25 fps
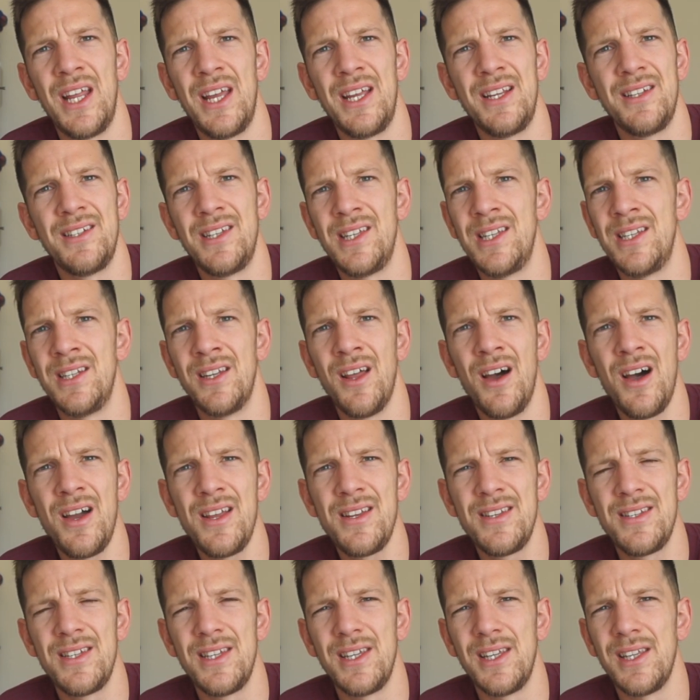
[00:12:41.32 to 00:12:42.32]
18,
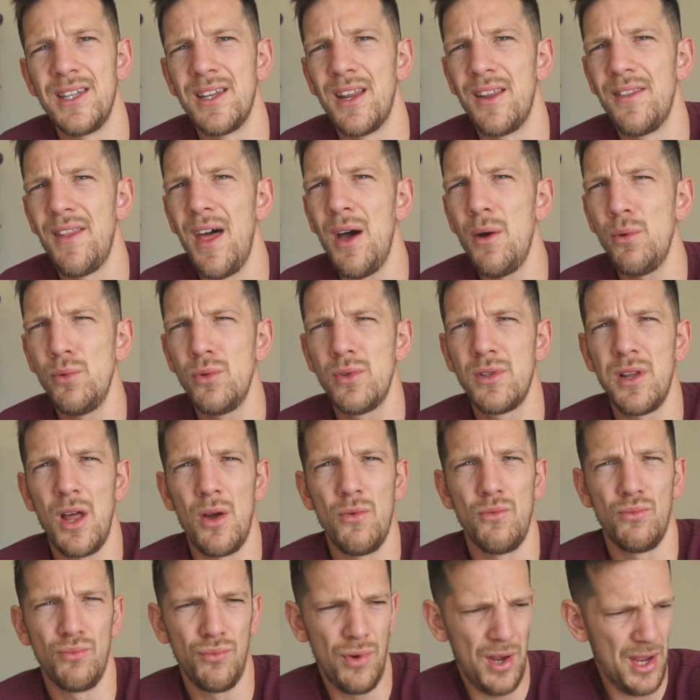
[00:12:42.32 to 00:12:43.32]
19, and that was
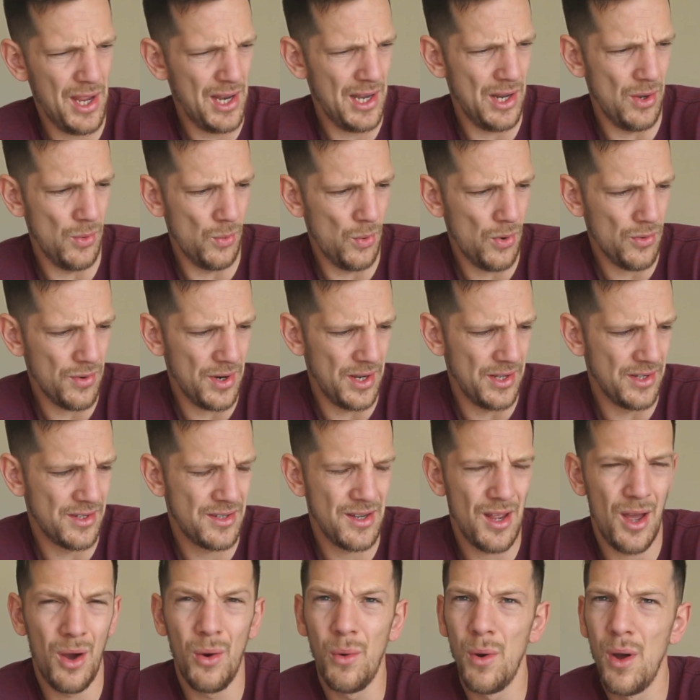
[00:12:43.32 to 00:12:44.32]
like really worrying.
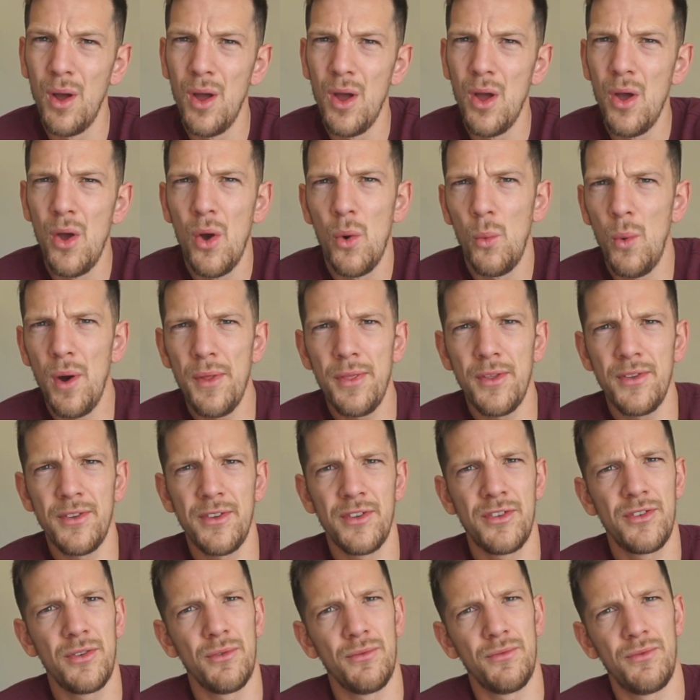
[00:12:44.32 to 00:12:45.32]
So whether
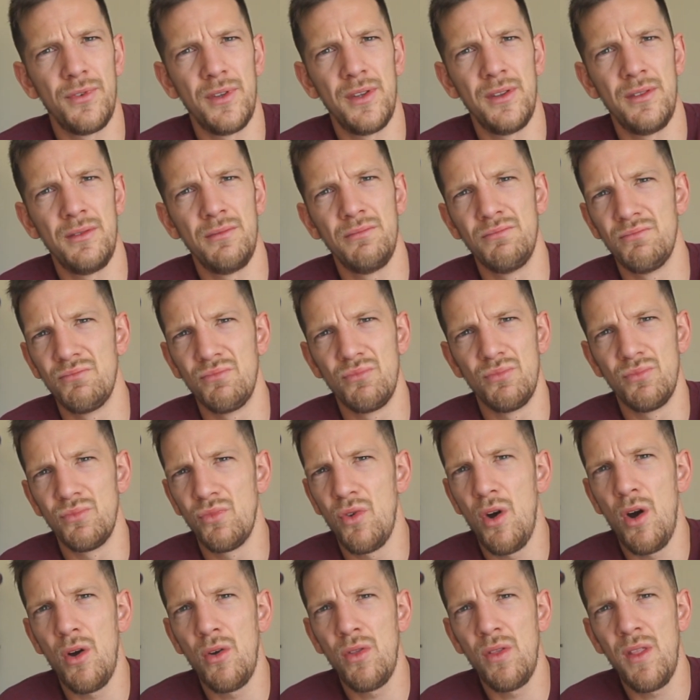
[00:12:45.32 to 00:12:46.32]
there's something
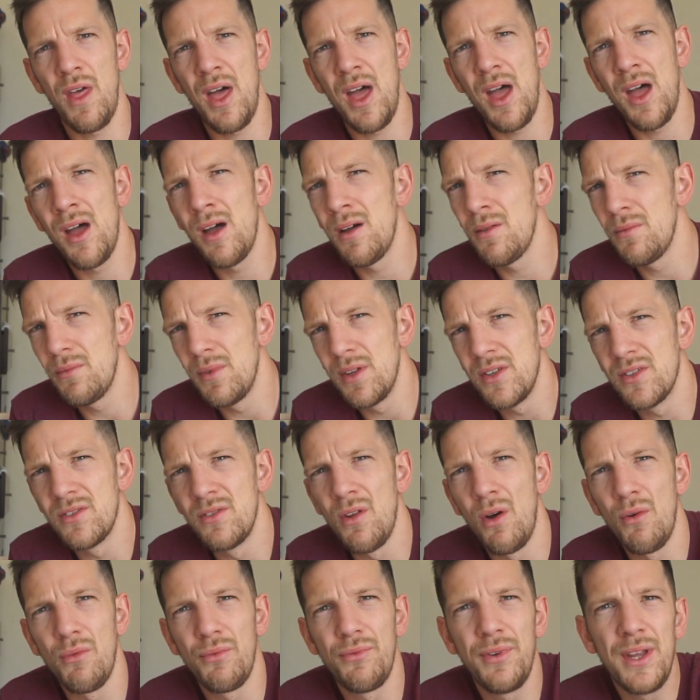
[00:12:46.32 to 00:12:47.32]
wrong there, he's
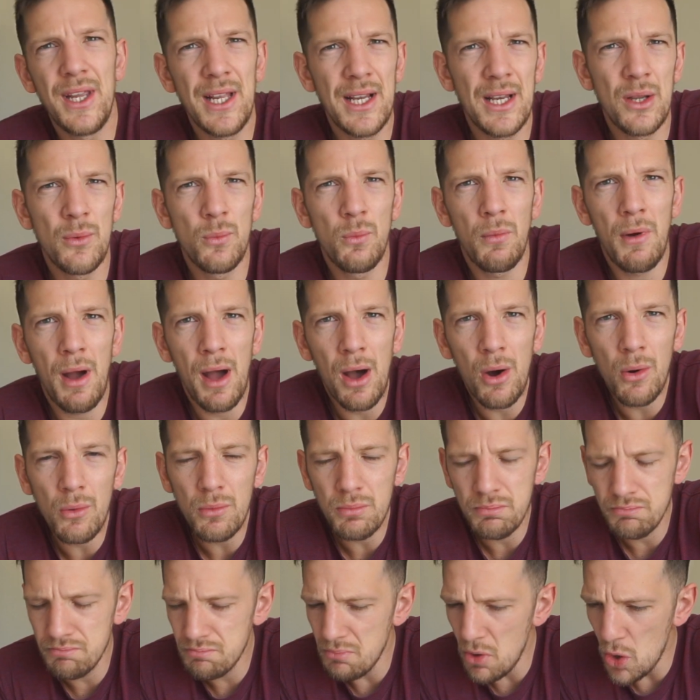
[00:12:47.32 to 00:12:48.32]
not feeling
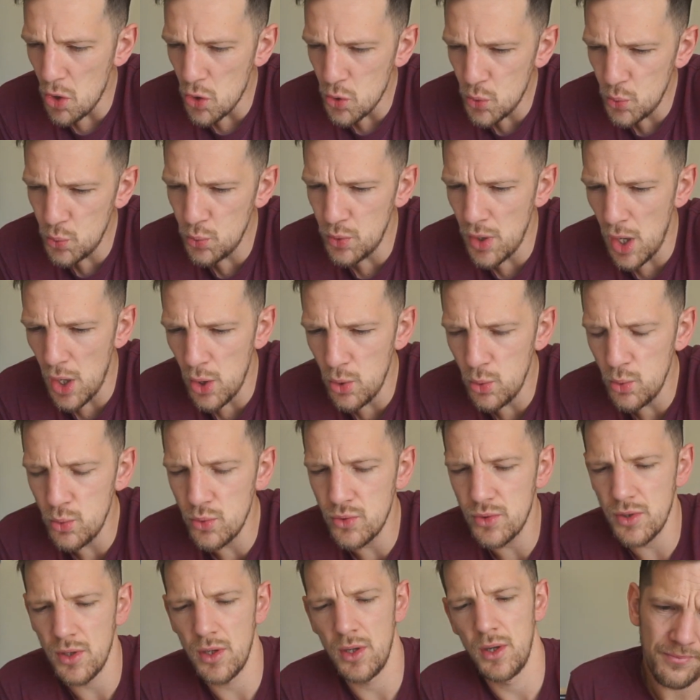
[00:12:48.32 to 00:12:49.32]
well, who
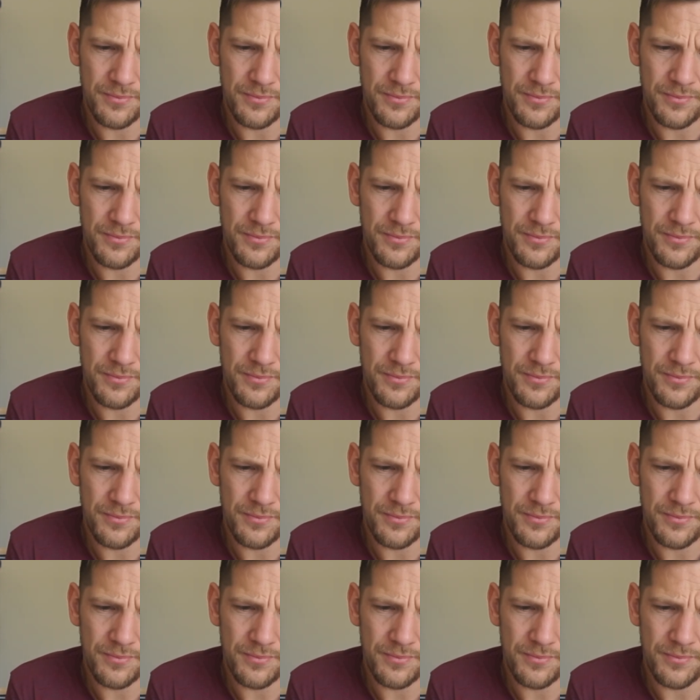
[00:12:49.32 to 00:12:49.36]
knows.